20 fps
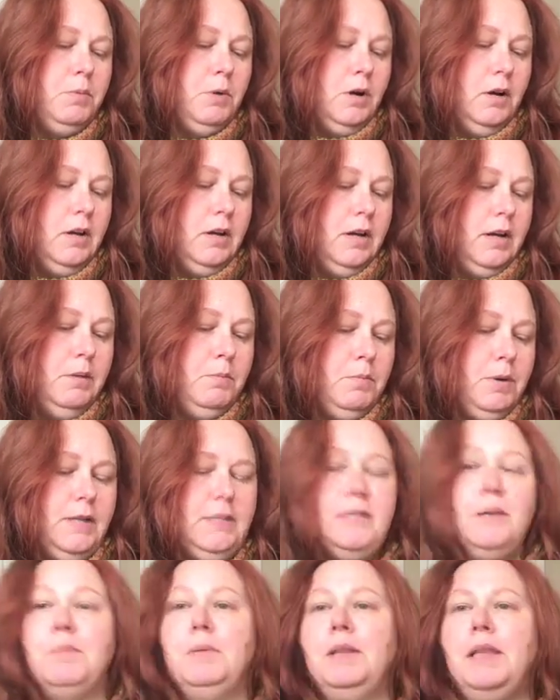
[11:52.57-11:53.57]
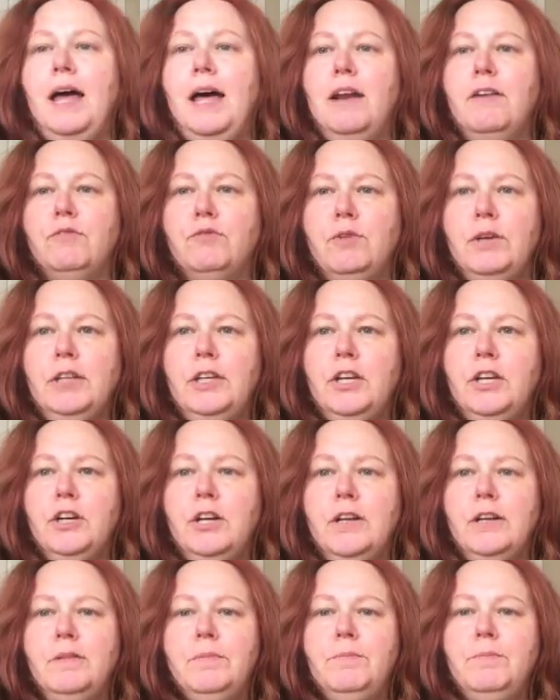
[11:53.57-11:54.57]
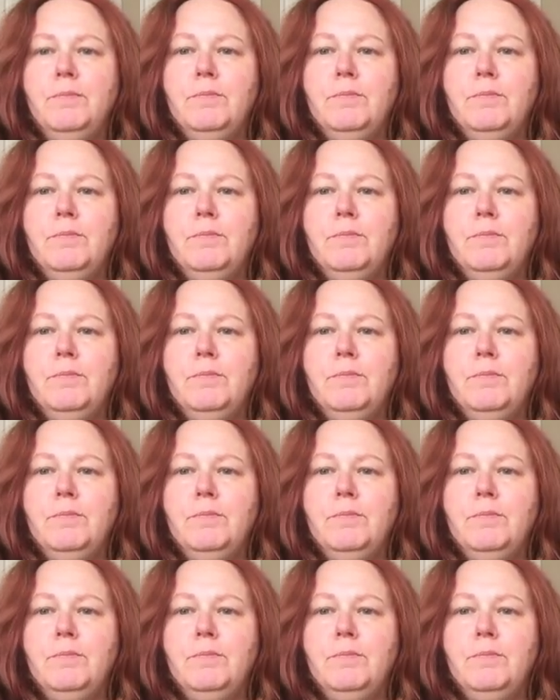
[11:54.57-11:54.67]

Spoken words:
book and brings up a lot of really good